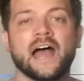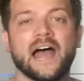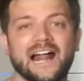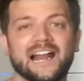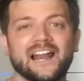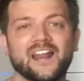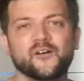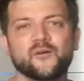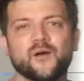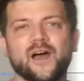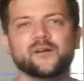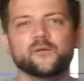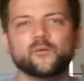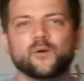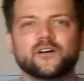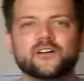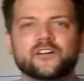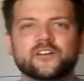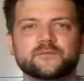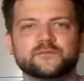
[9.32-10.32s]
Hello and
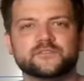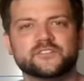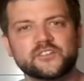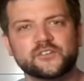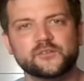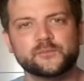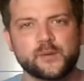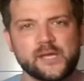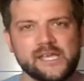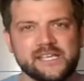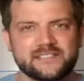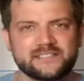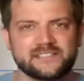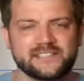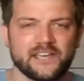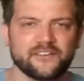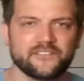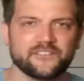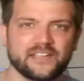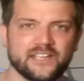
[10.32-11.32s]
welcome to
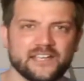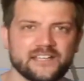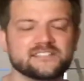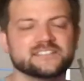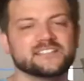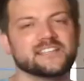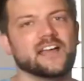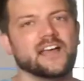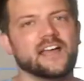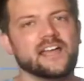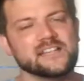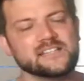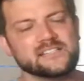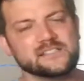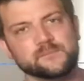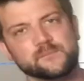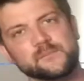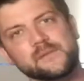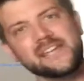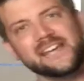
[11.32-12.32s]
PCF Kids. It's
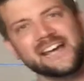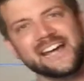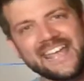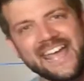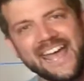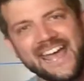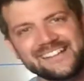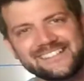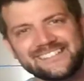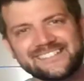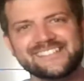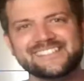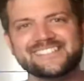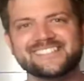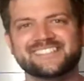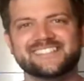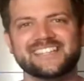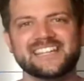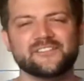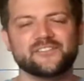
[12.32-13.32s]
me again,
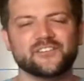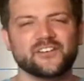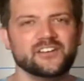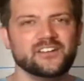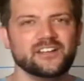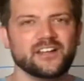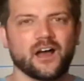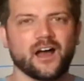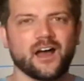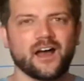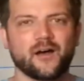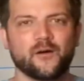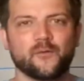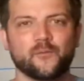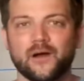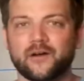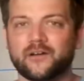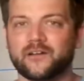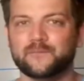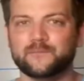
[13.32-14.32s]
Stephen.
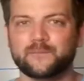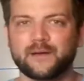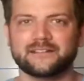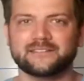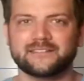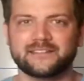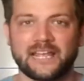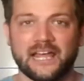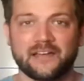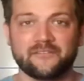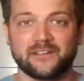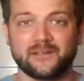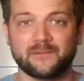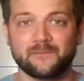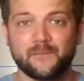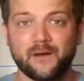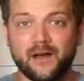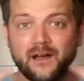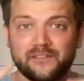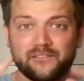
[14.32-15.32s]
Welcome back to
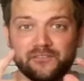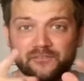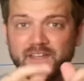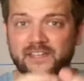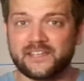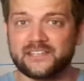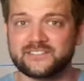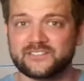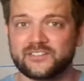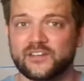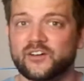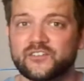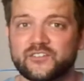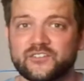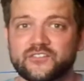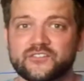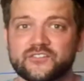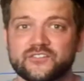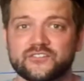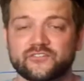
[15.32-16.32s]
having my face on
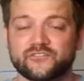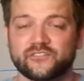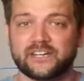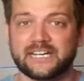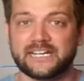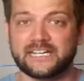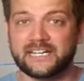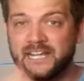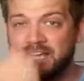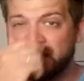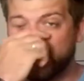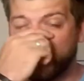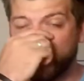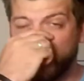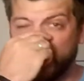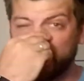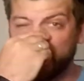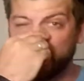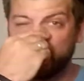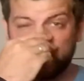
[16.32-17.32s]
your screen.
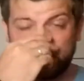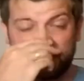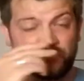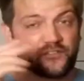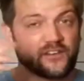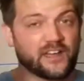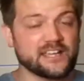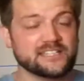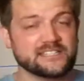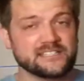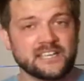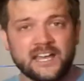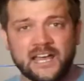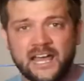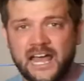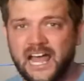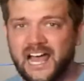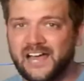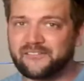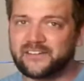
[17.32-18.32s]
I know you had a face
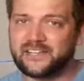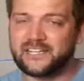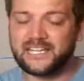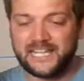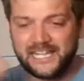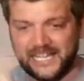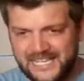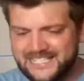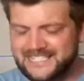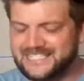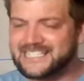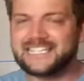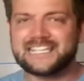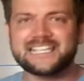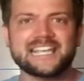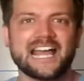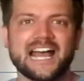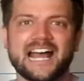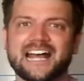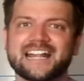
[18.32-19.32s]
having
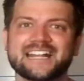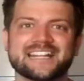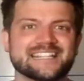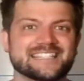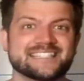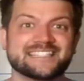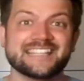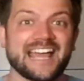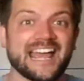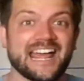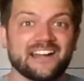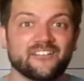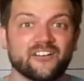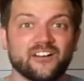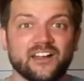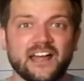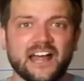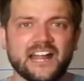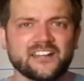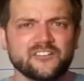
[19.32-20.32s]
Izzy and
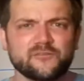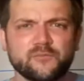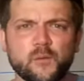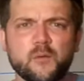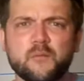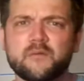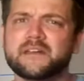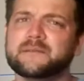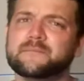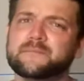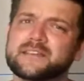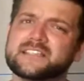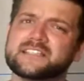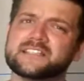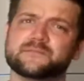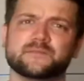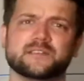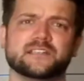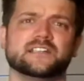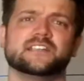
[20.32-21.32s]
Sarah, and you probably
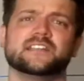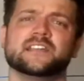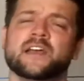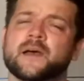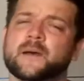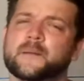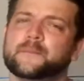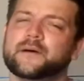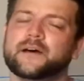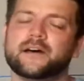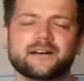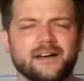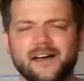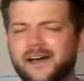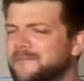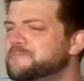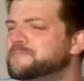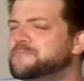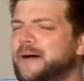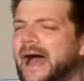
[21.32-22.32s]
missed me, but
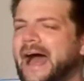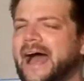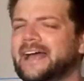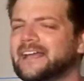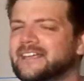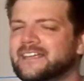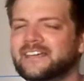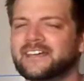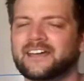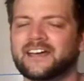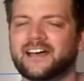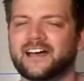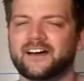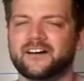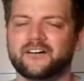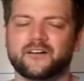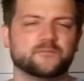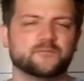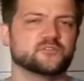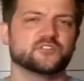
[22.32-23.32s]
I'm back.
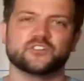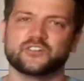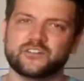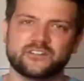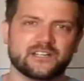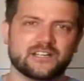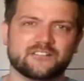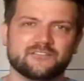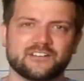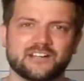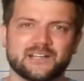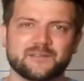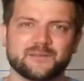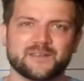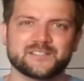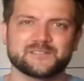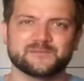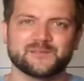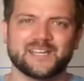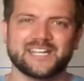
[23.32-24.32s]
I'm sure you didn't really
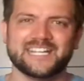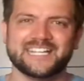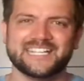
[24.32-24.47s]
miss me.